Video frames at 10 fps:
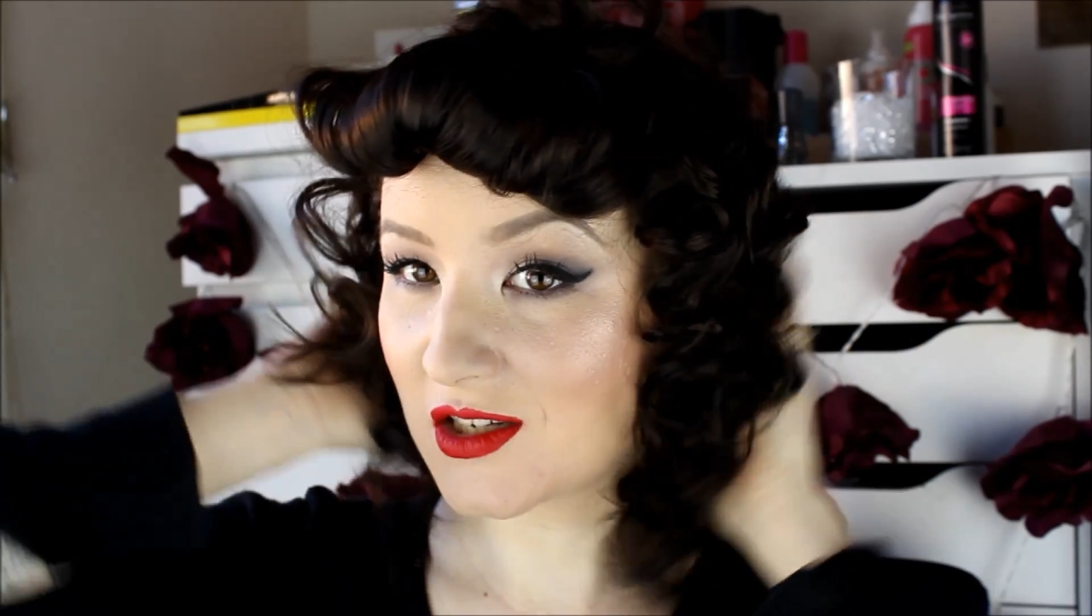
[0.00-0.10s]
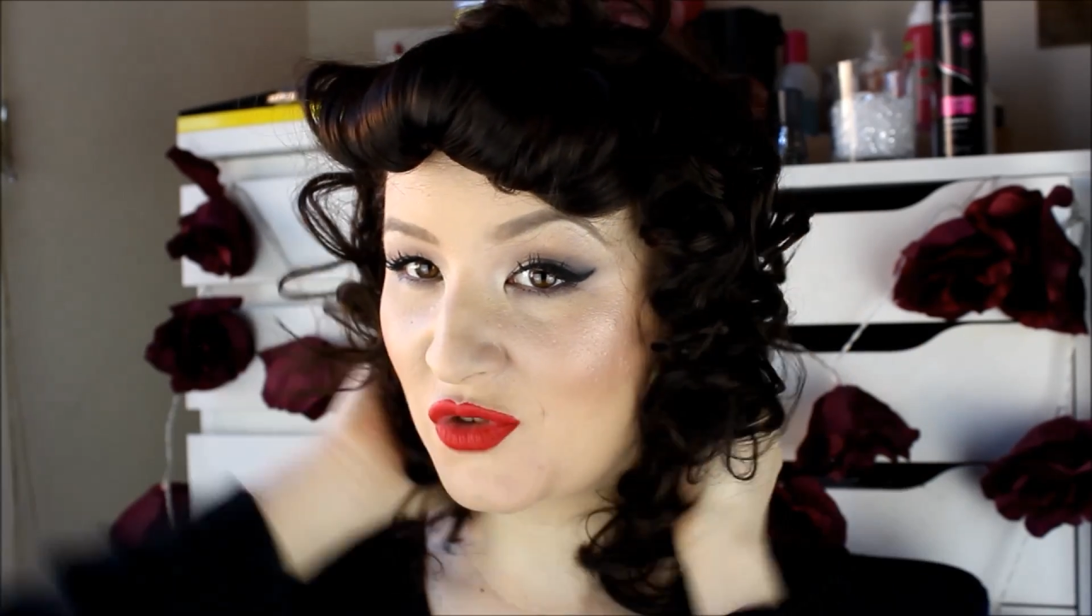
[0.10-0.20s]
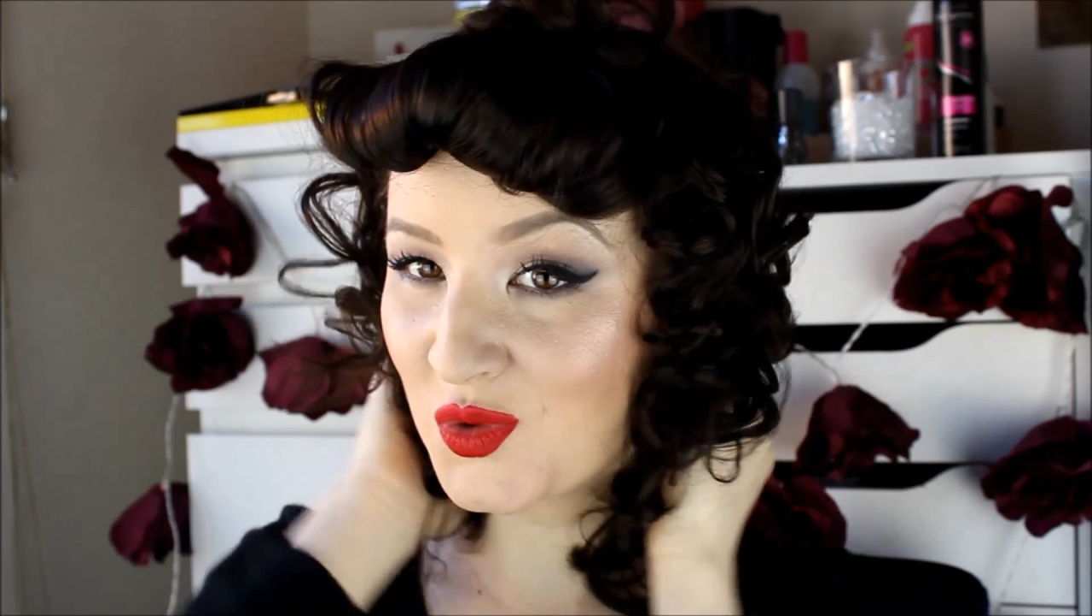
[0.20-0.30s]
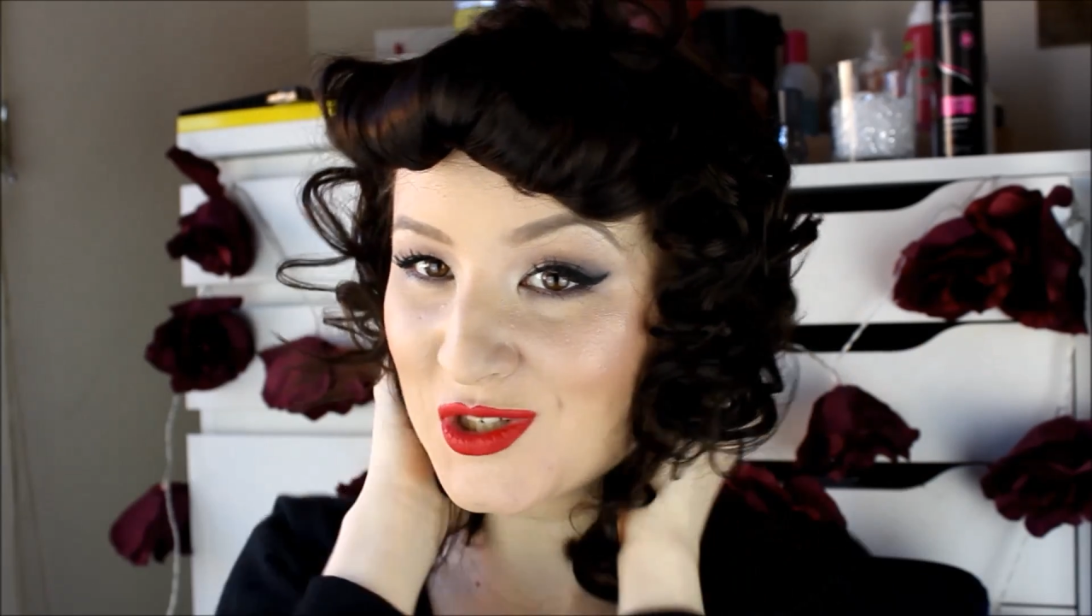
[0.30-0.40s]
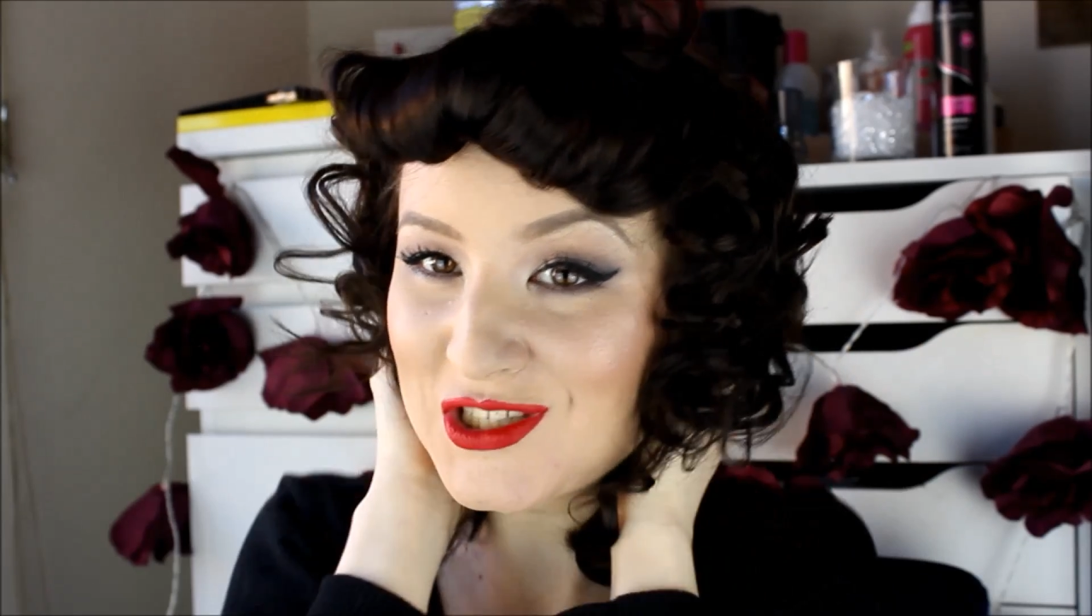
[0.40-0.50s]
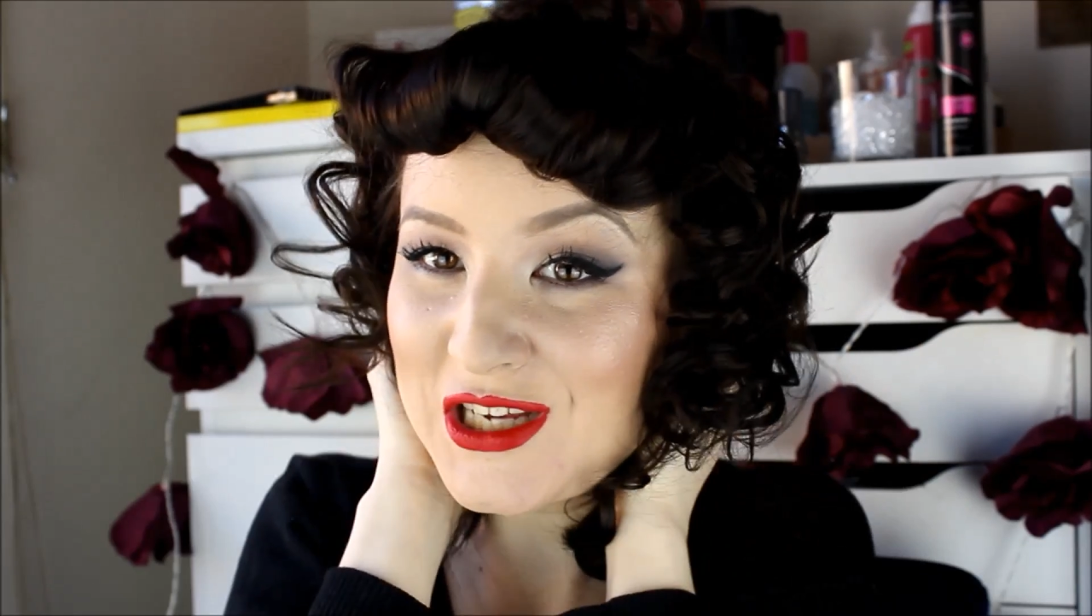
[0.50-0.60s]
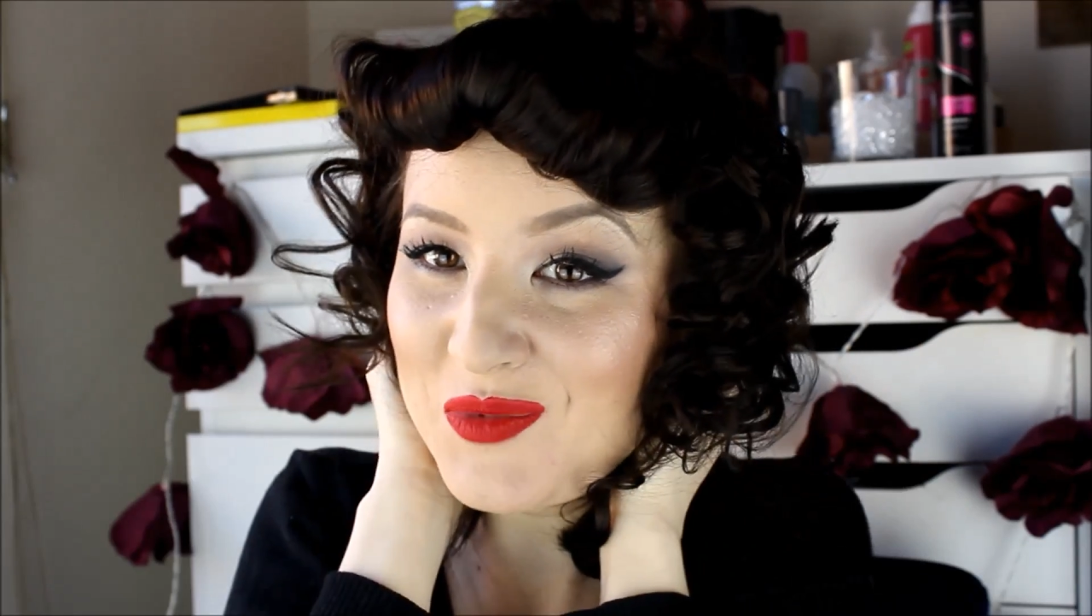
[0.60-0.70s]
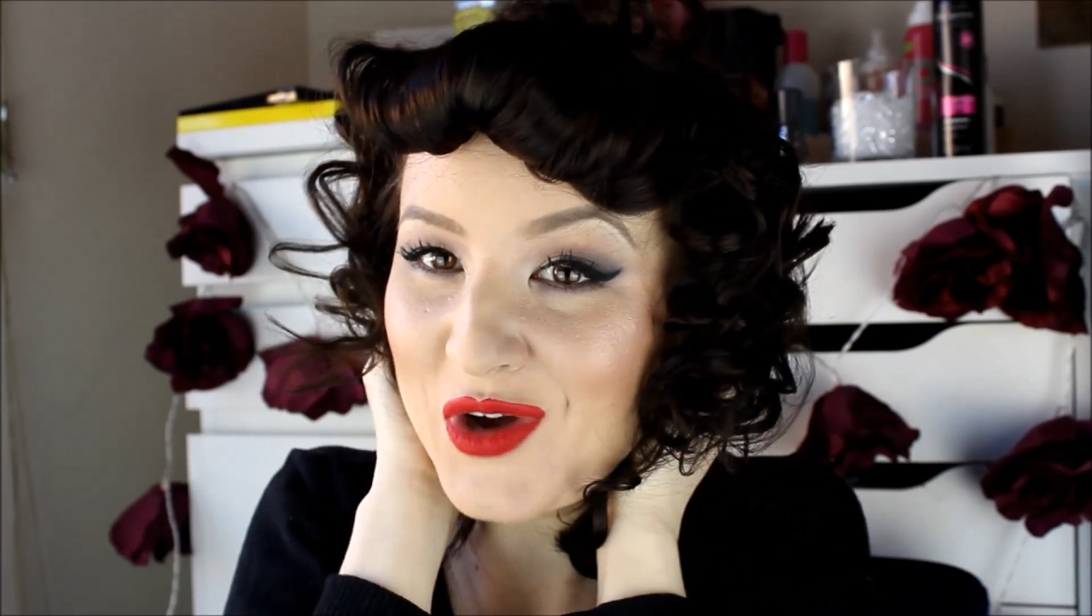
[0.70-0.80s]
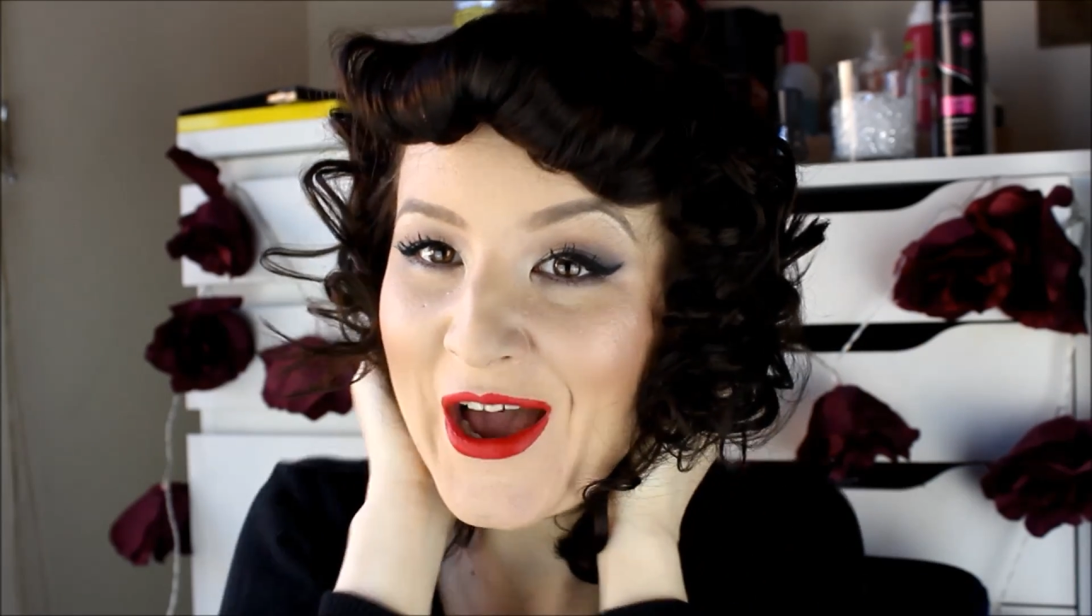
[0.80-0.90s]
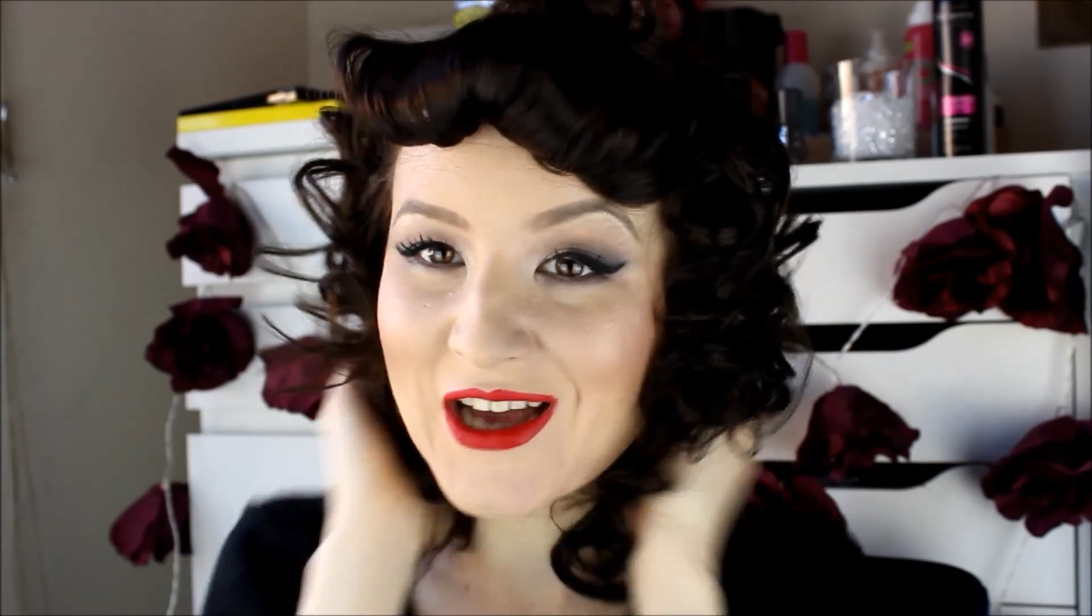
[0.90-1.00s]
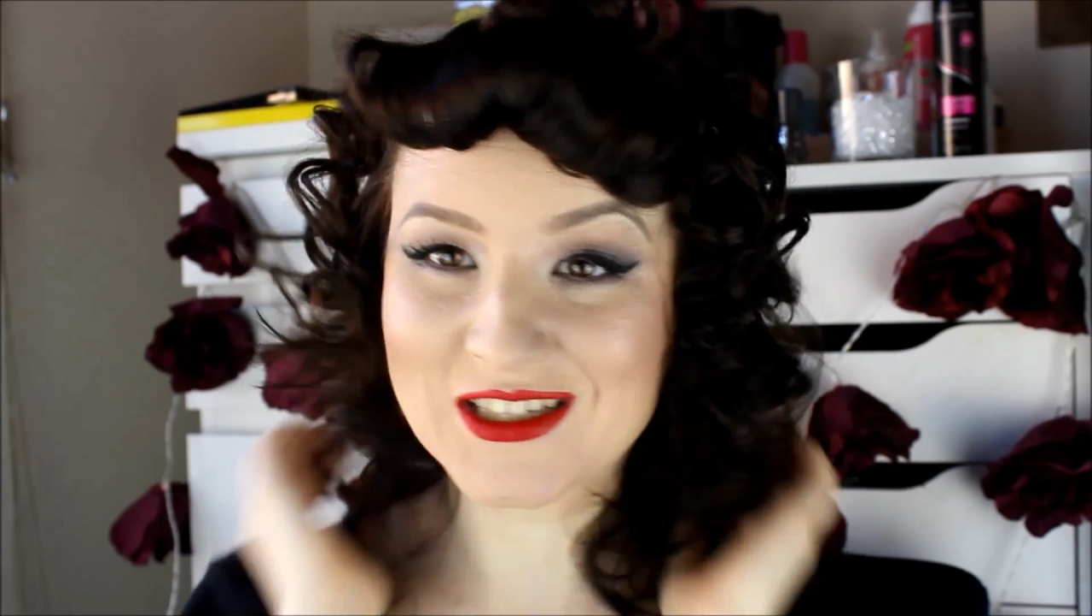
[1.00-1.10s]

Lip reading: if you wanted to keep your hair